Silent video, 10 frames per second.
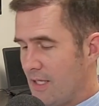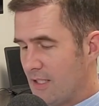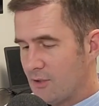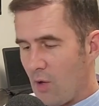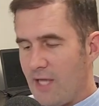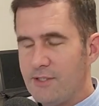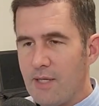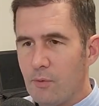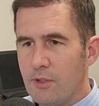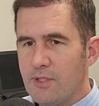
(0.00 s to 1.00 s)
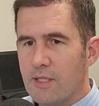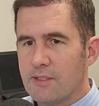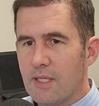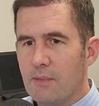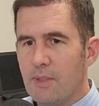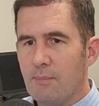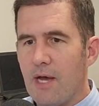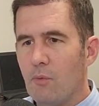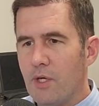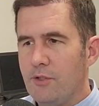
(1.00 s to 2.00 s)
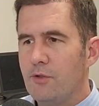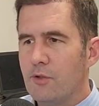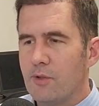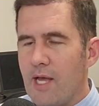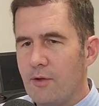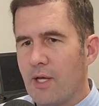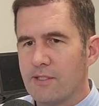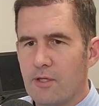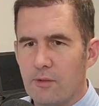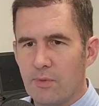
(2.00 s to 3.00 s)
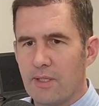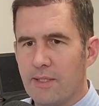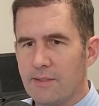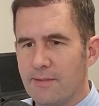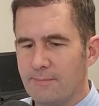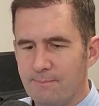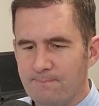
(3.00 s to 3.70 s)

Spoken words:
So AJ, will you tell us a little bit about what you do and how you got started with LinkedIn?